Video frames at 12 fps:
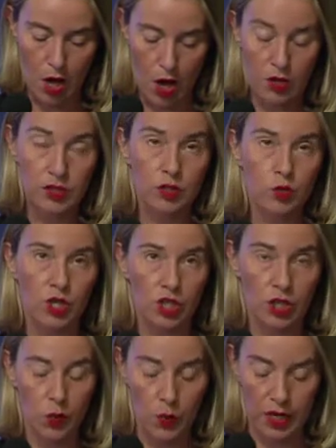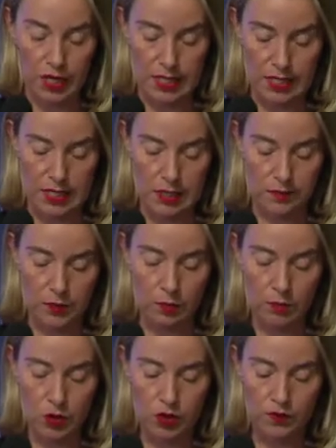On situational awareness, the
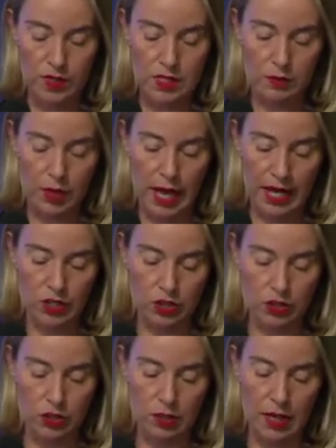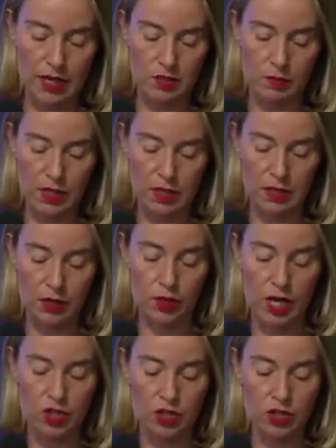most visible action has been the
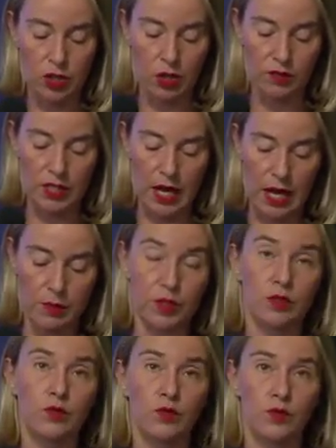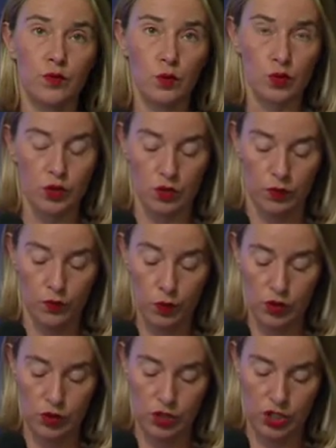creation of the hybrid
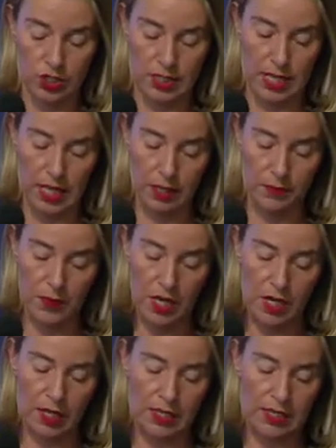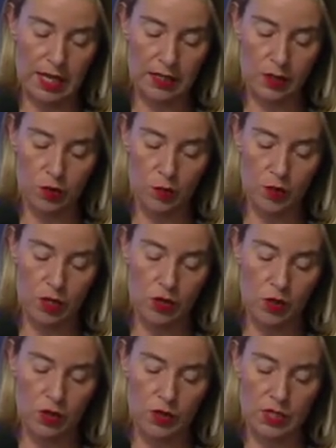fusion cell inside the European
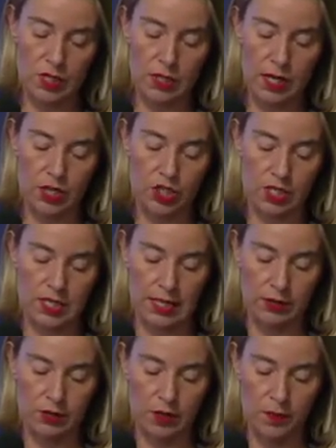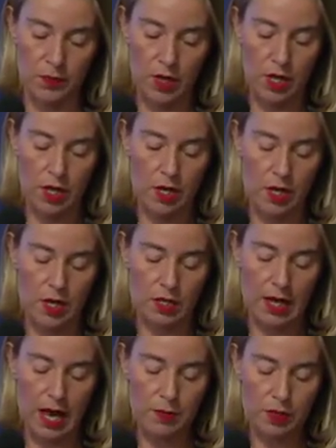Union's Intelligence Center.
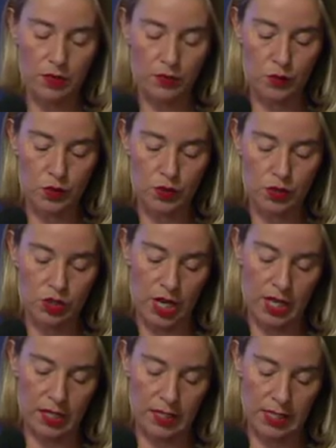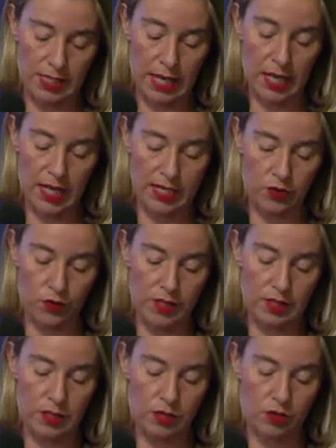The hybrid fusion cell has
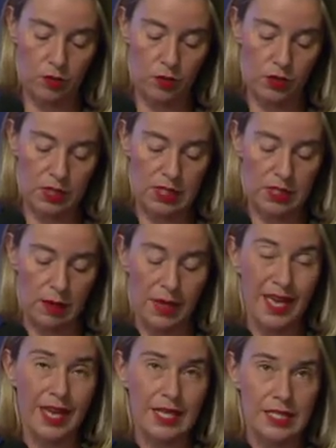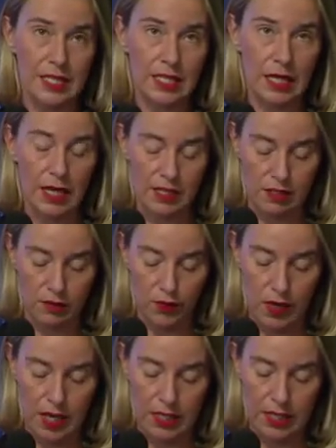already distributed some 80
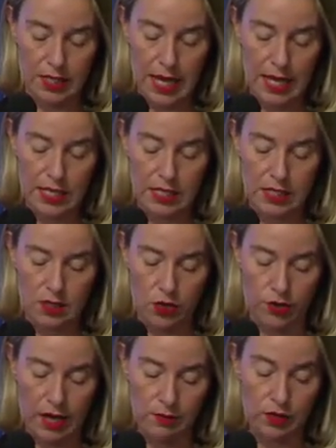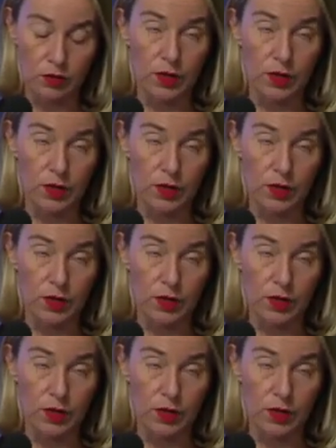classified analyses on hybrid